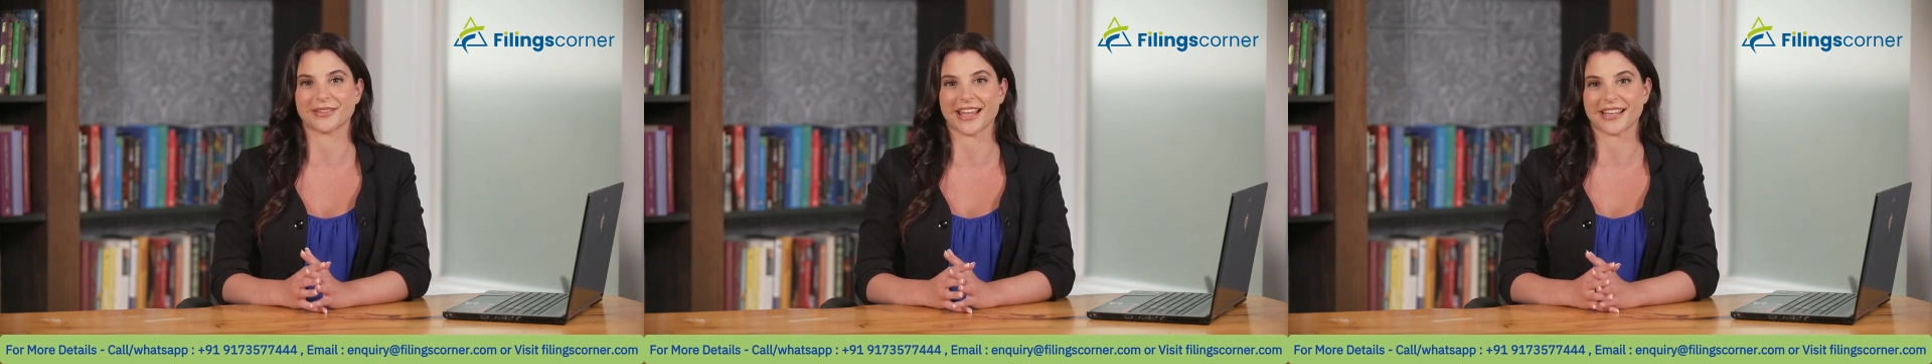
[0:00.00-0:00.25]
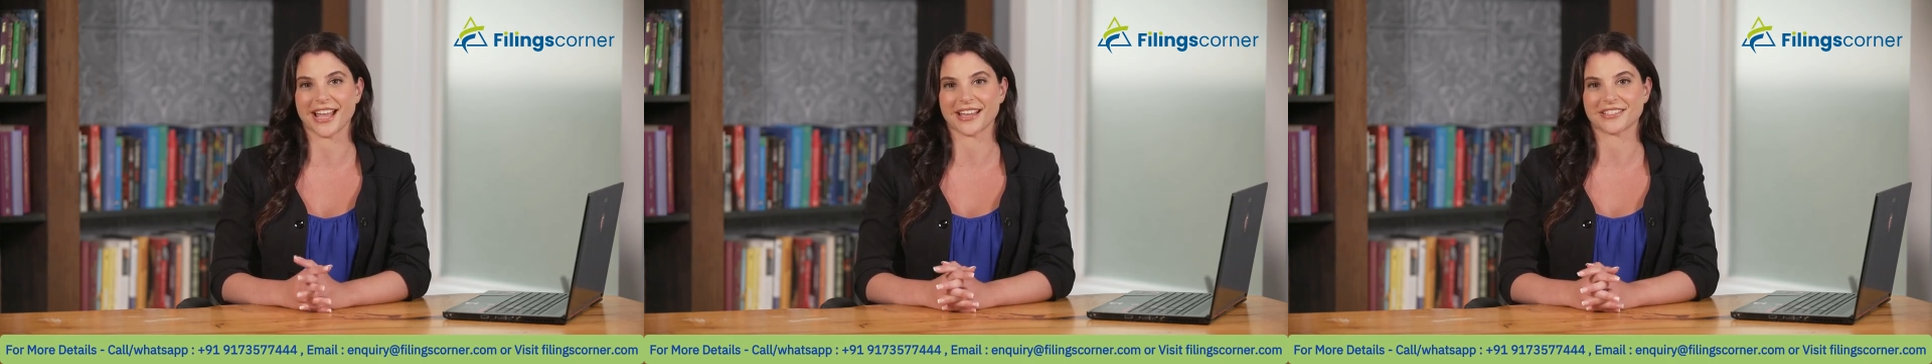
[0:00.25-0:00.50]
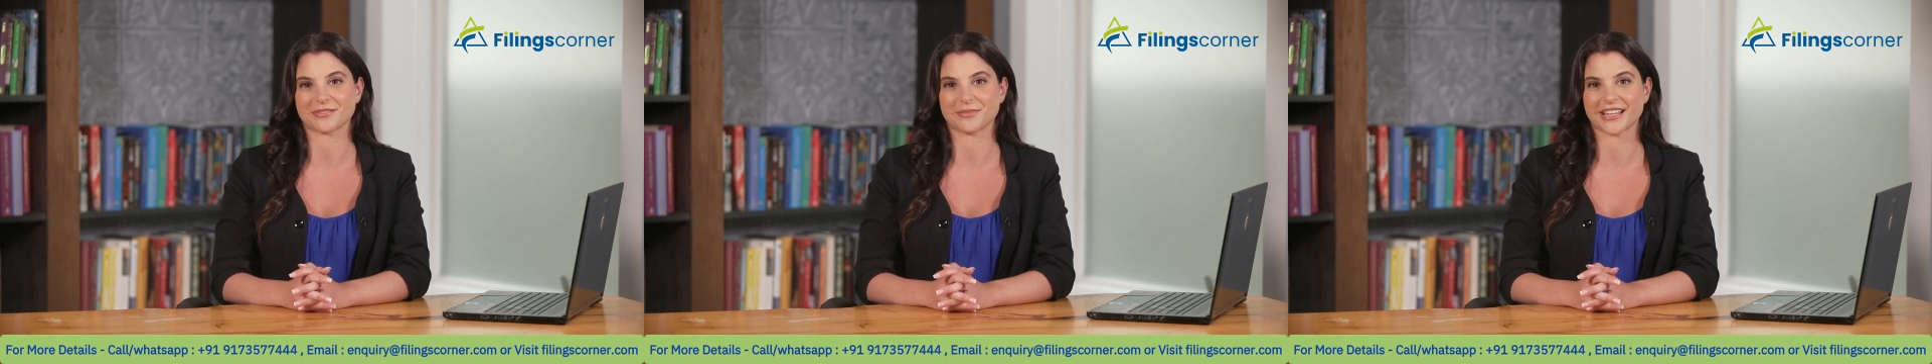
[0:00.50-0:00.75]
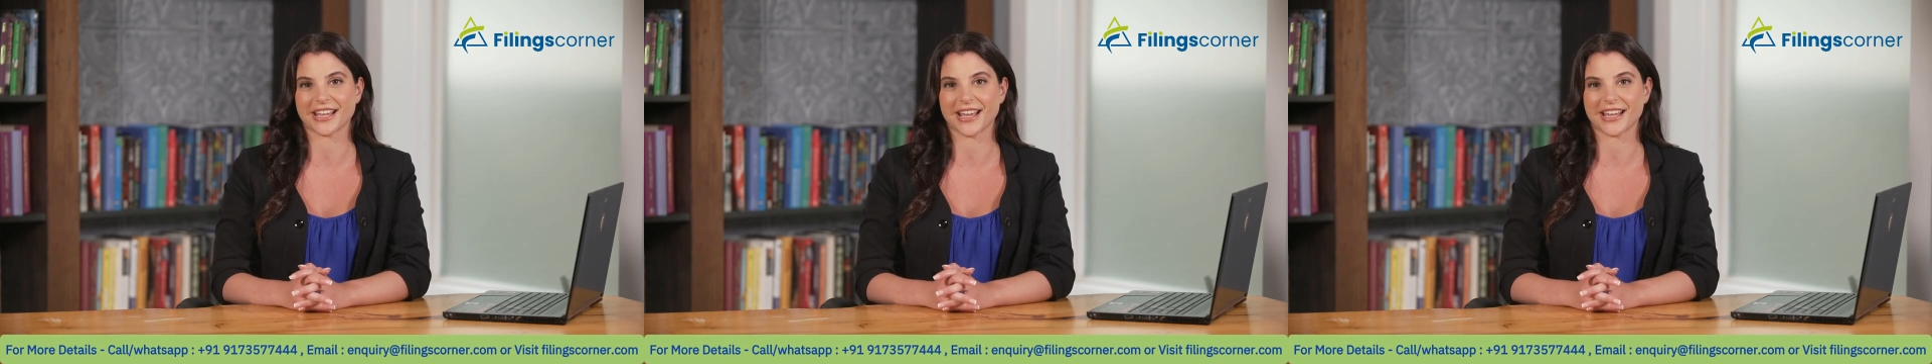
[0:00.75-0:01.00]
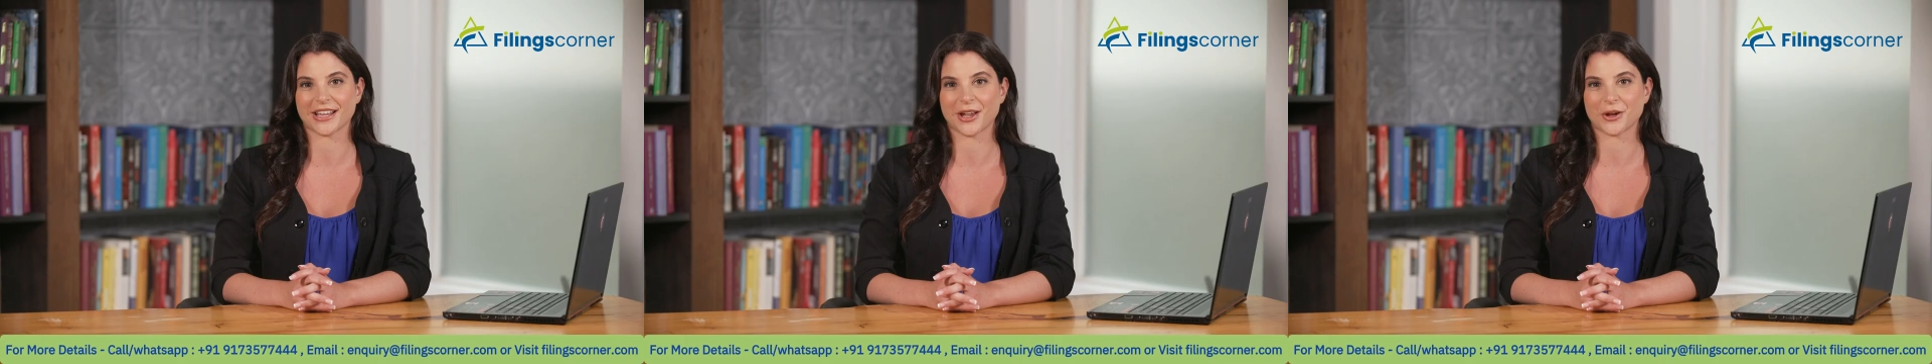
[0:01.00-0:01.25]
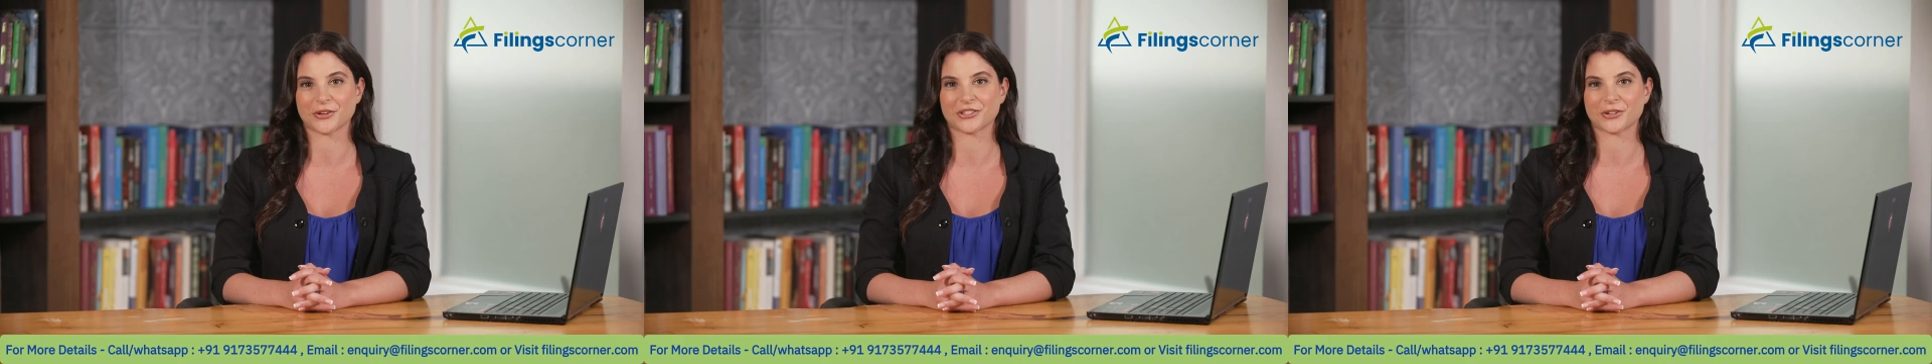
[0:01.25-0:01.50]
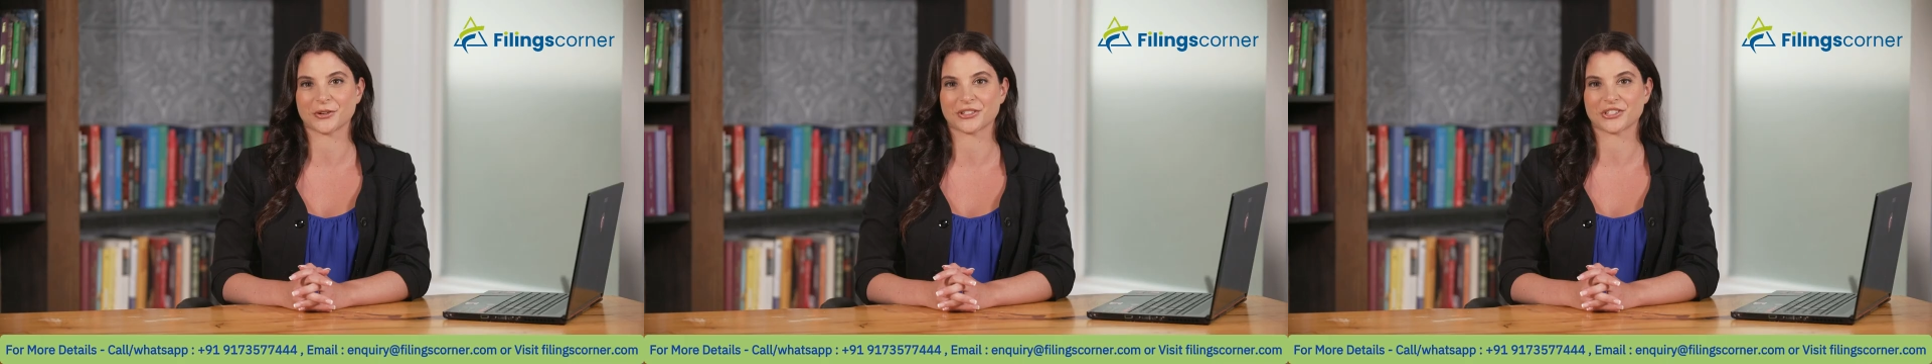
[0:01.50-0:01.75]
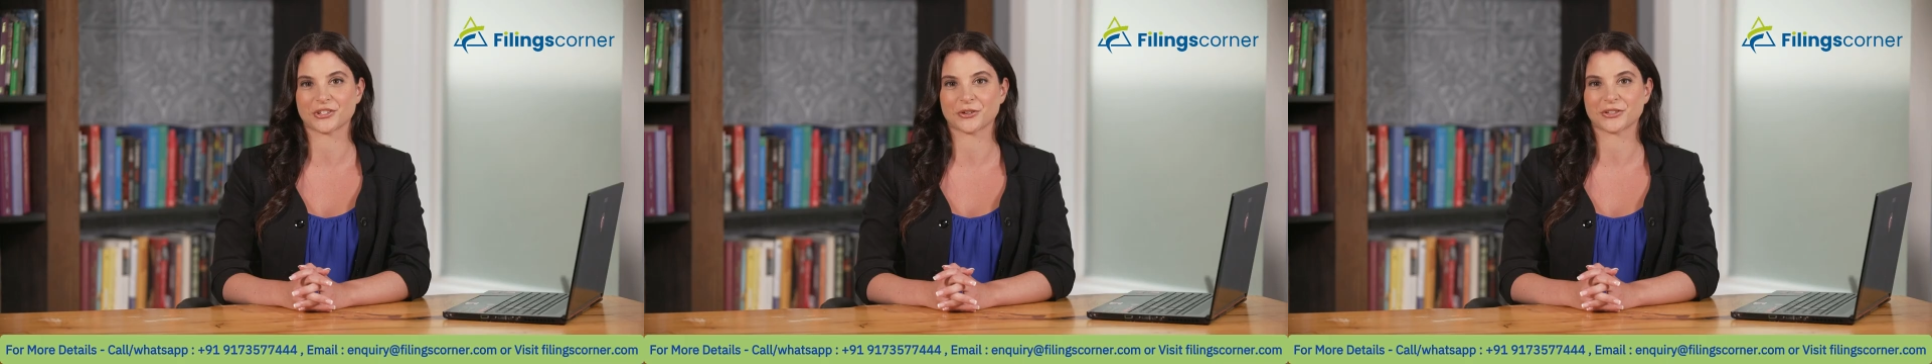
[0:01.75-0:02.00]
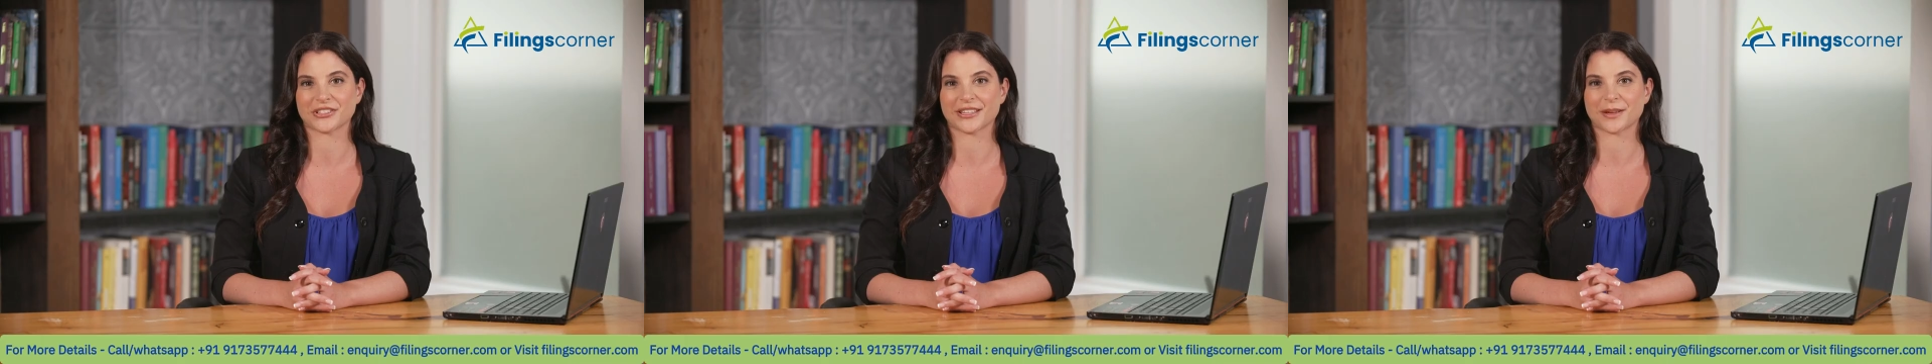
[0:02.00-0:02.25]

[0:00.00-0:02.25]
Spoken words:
An SPA also ensures